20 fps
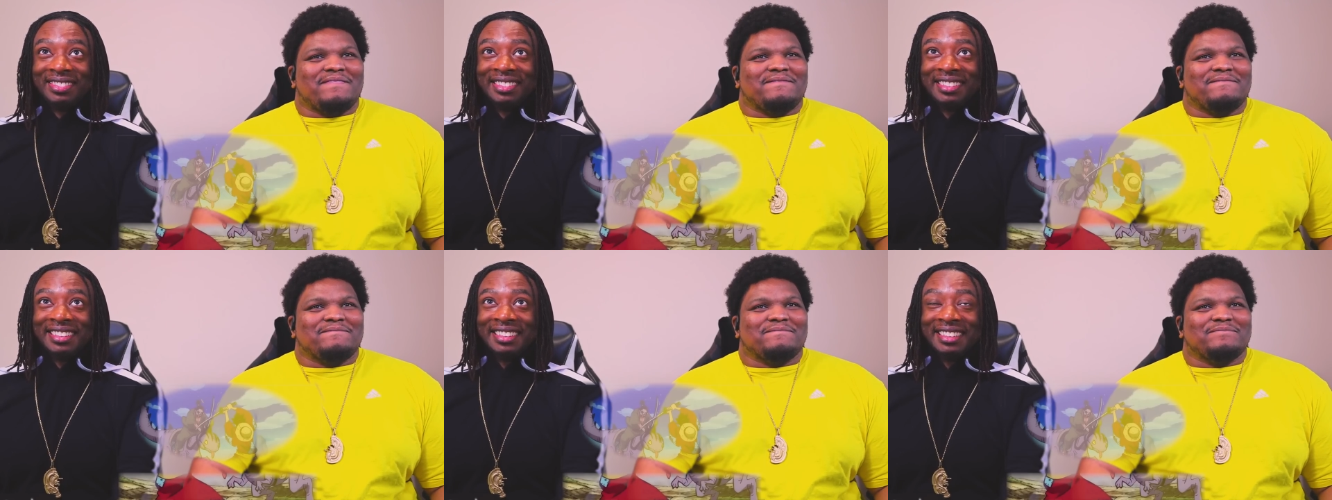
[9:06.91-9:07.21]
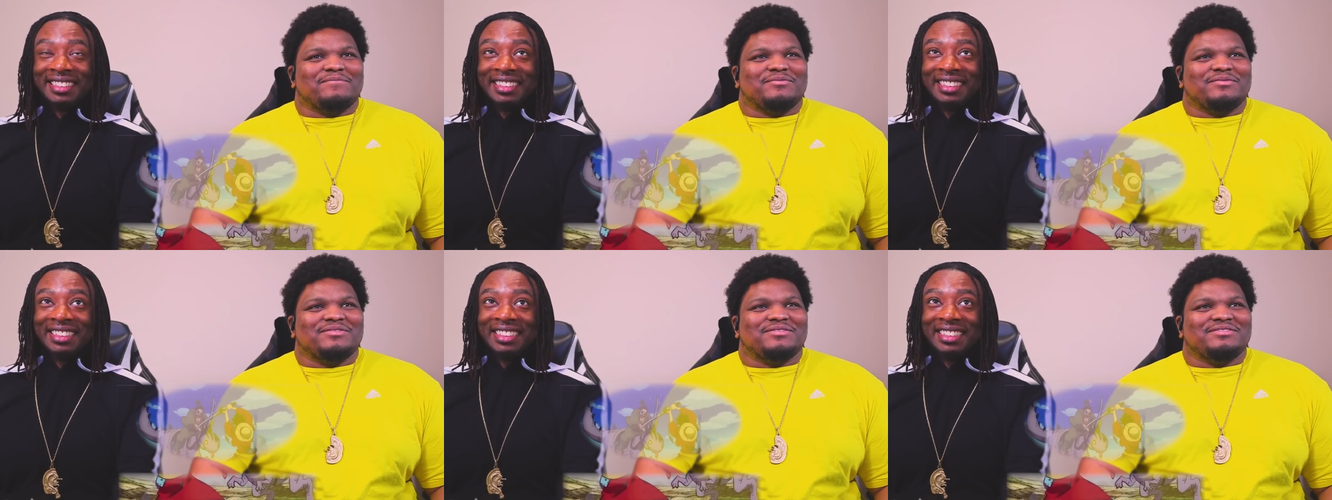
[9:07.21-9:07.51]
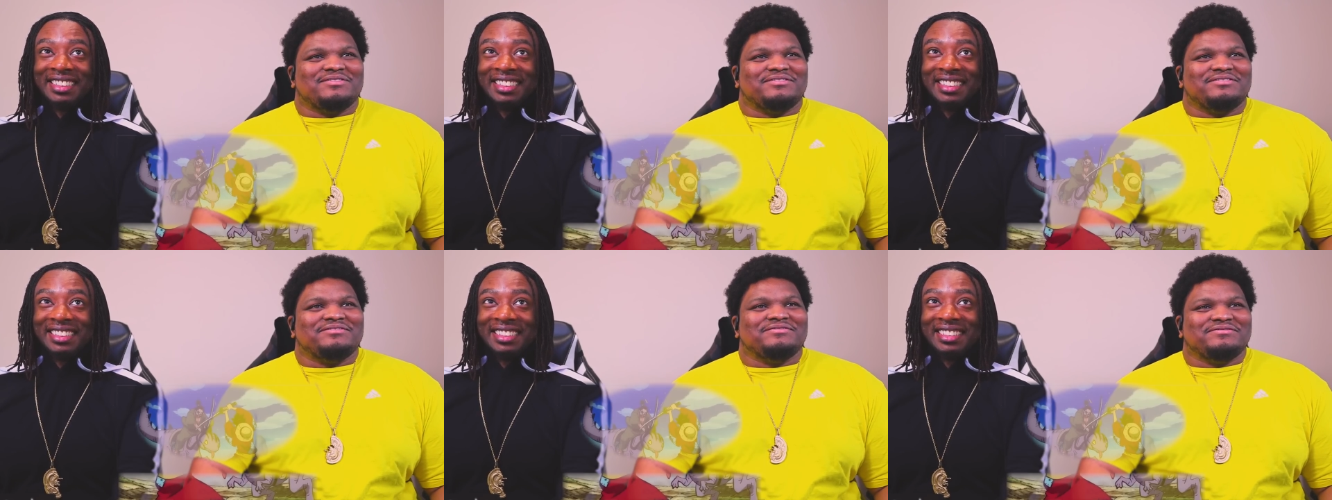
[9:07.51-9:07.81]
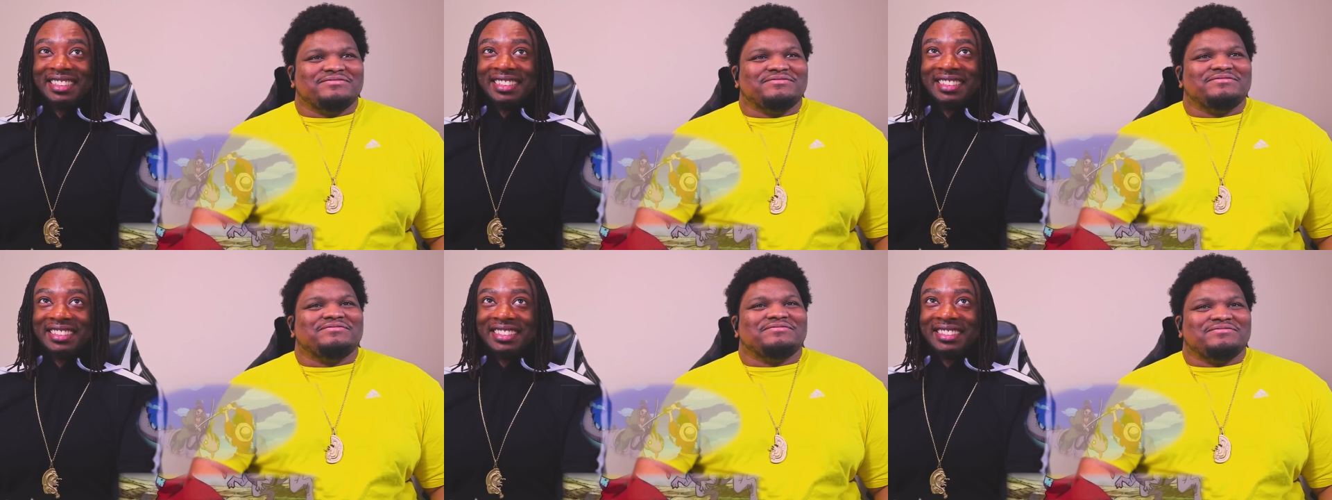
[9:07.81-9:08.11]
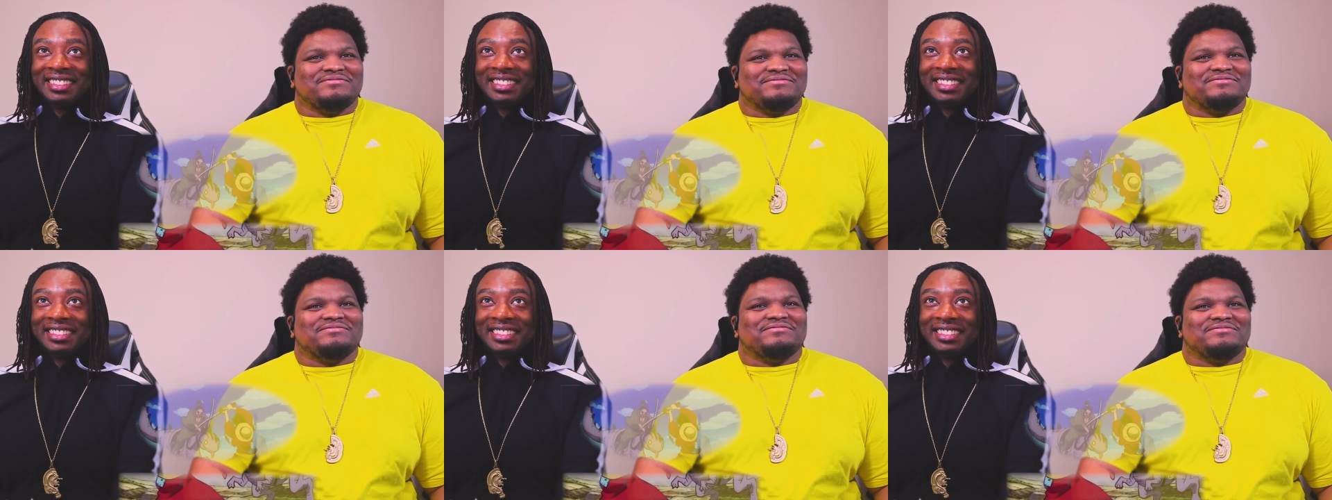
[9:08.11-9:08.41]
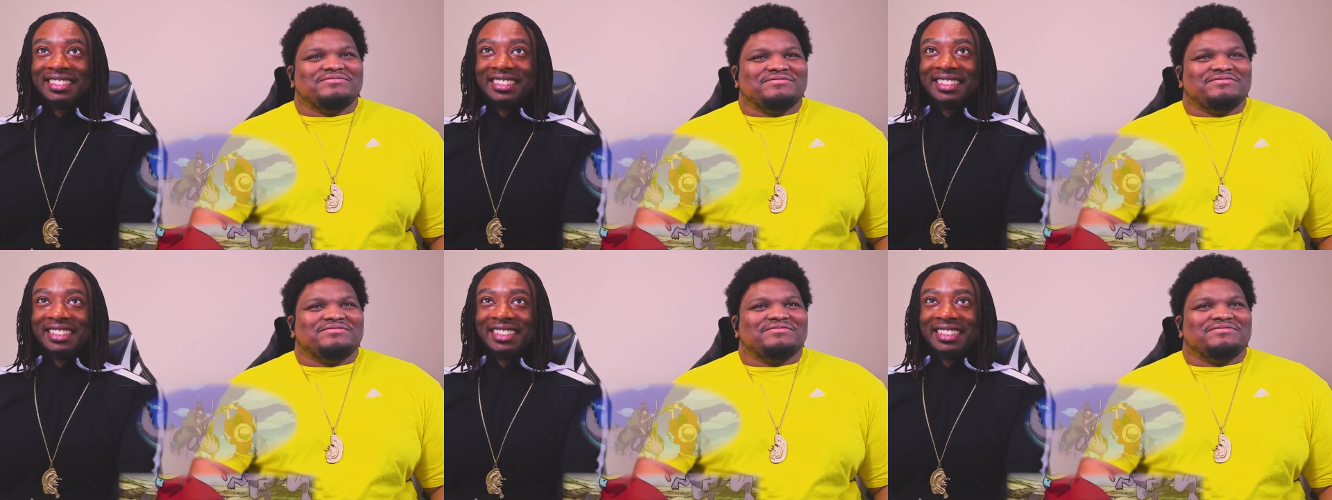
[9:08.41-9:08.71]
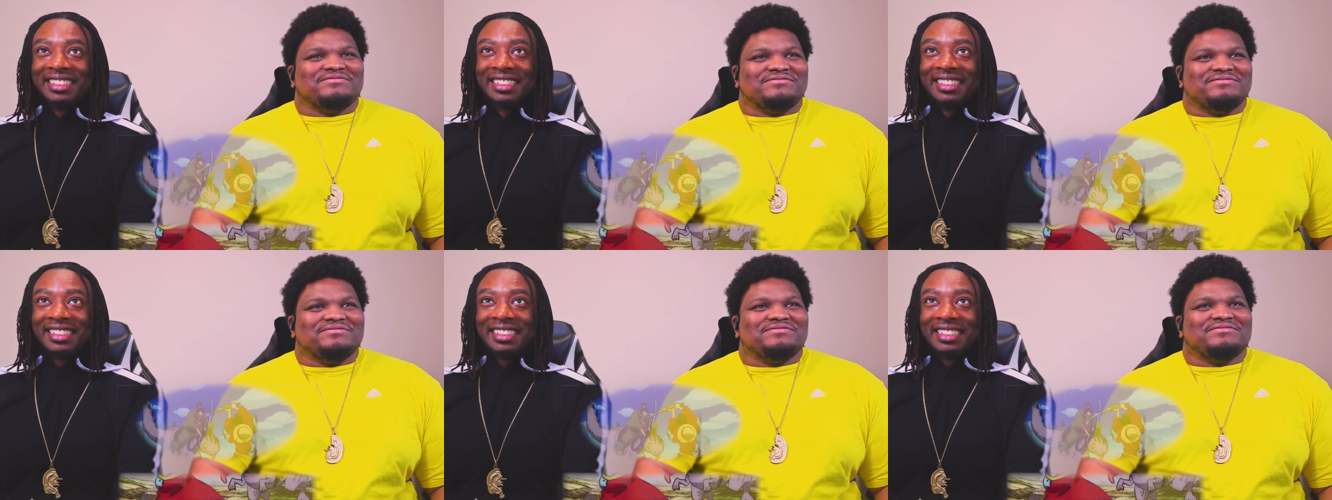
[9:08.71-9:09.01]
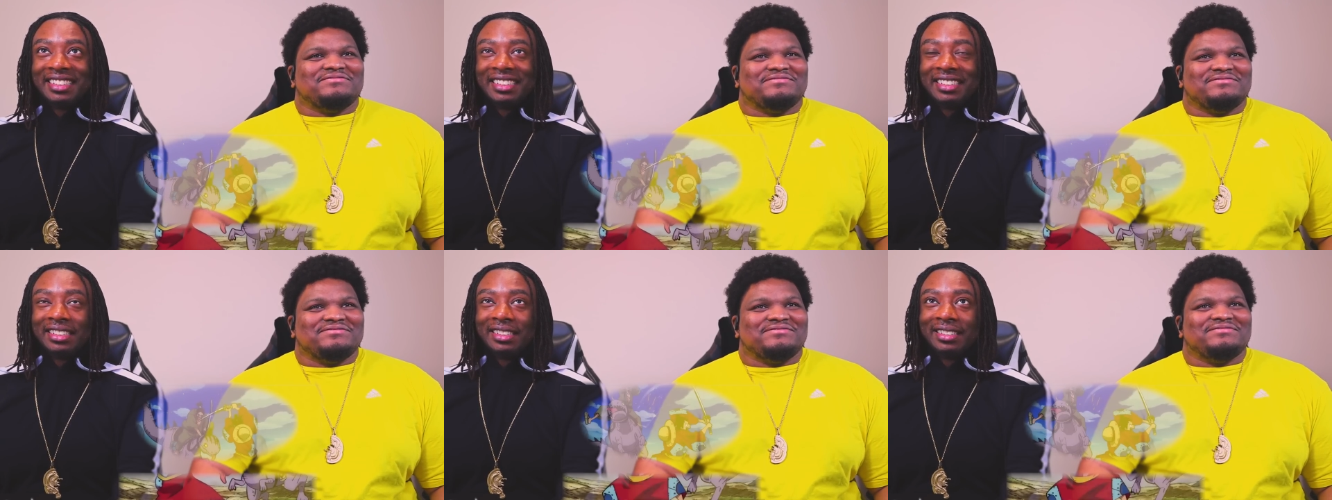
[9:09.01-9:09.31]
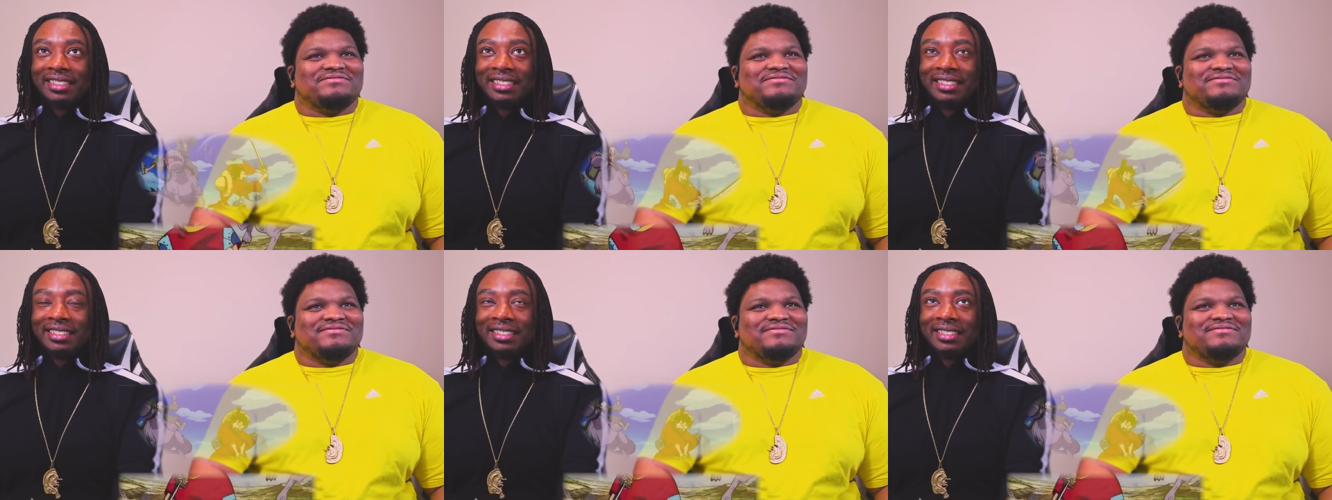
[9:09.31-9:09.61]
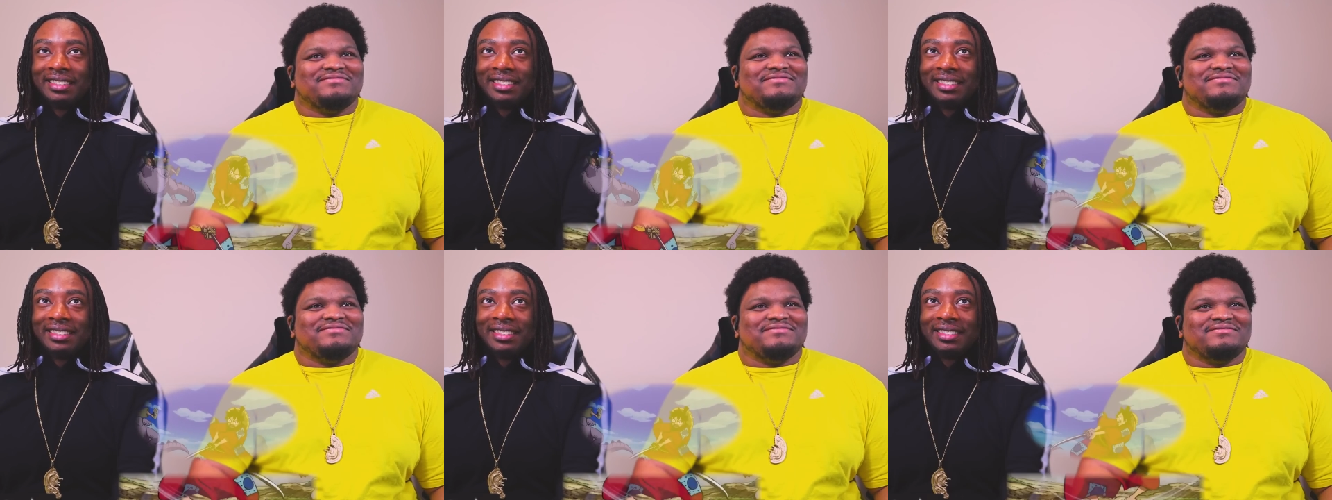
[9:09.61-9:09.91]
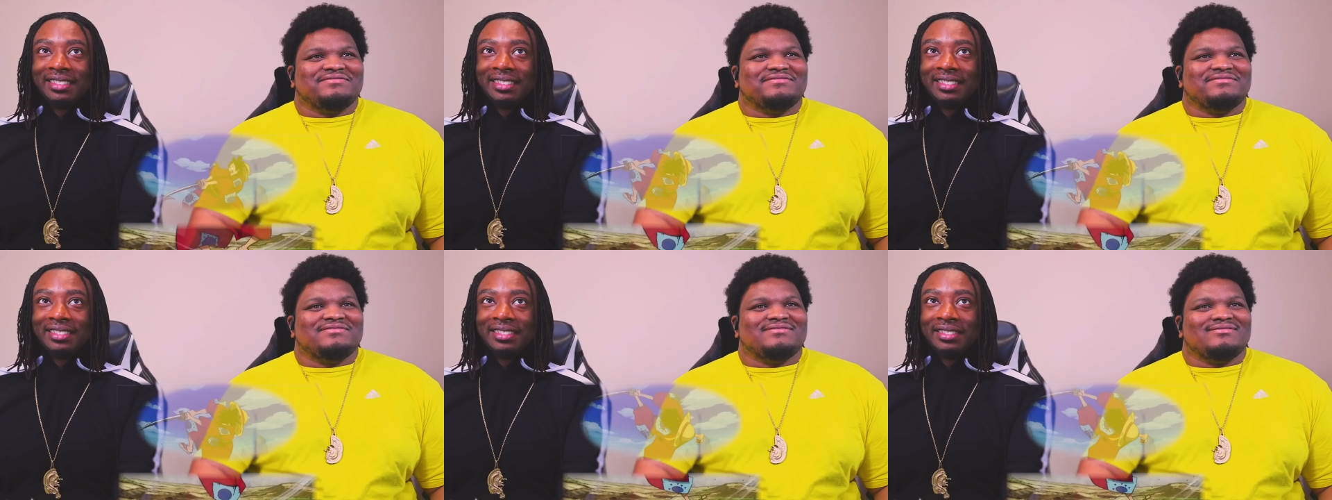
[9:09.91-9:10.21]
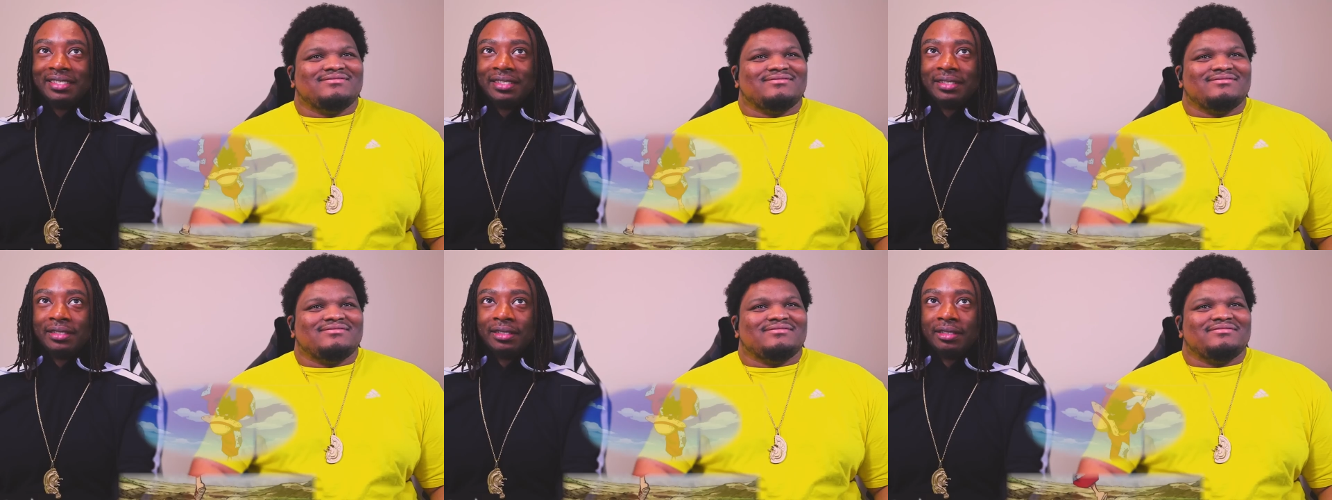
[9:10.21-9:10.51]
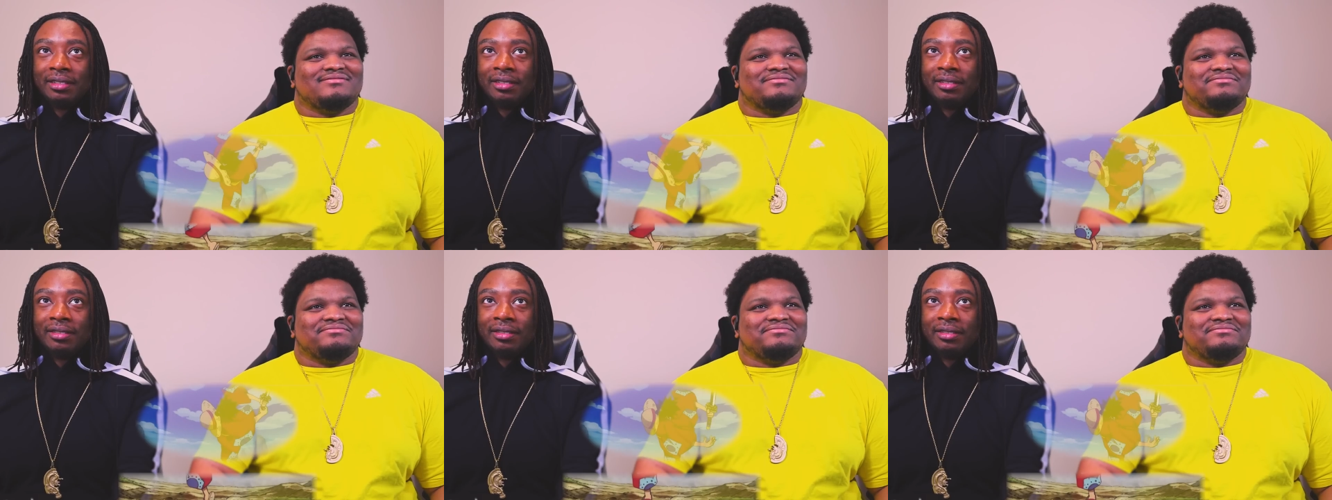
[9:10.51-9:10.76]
(no one is talking)